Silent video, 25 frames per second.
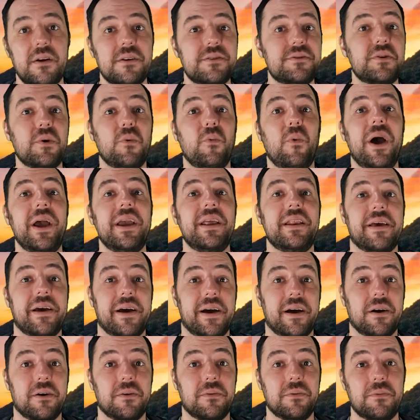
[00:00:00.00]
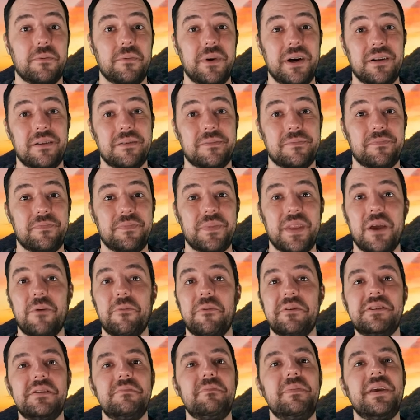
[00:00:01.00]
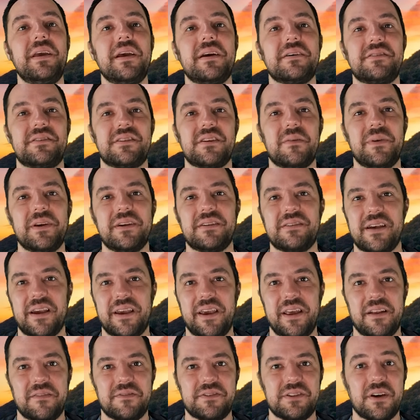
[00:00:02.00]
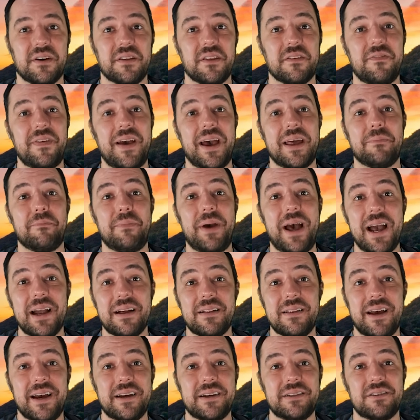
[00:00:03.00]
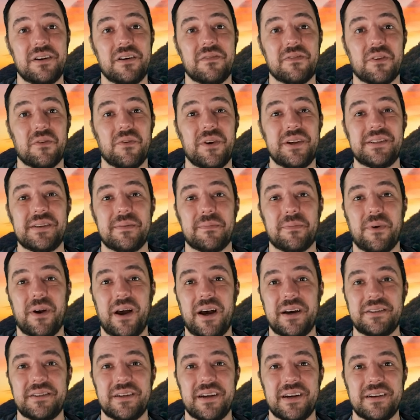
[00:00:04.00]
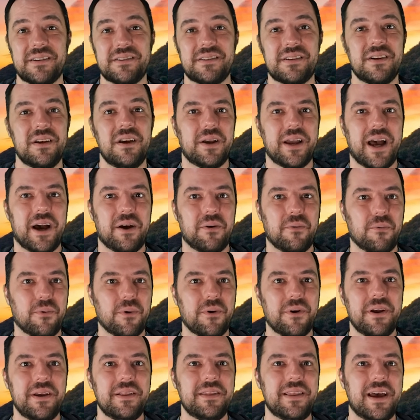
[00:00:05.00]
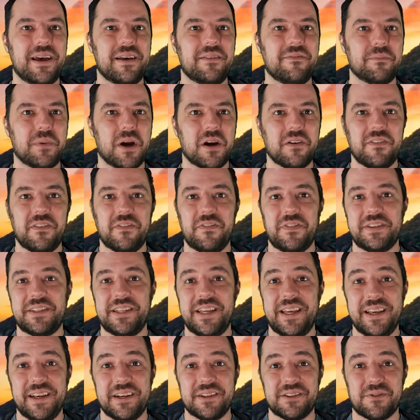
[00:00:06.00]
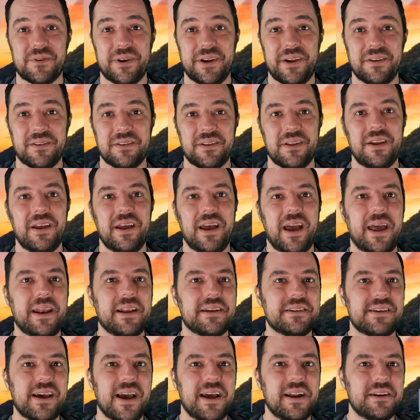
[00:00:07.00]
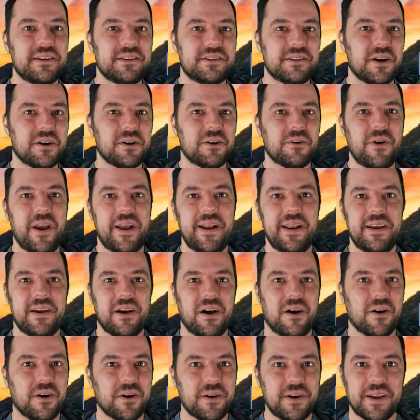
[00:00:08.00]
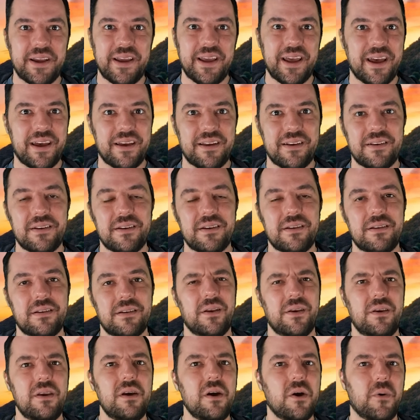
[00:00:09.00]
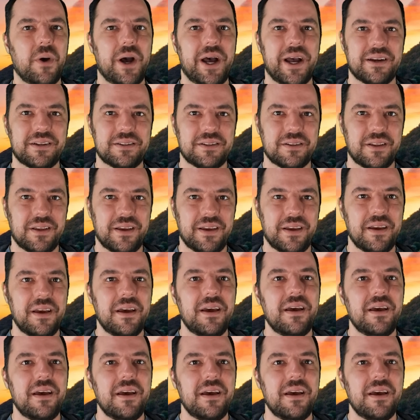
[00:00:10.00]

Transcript: So why now? Well, it wasn't because some executive saw the fan backlash over recent projects, got worried that Marvel fatigue is real, and decided to start creating art again. No, actually.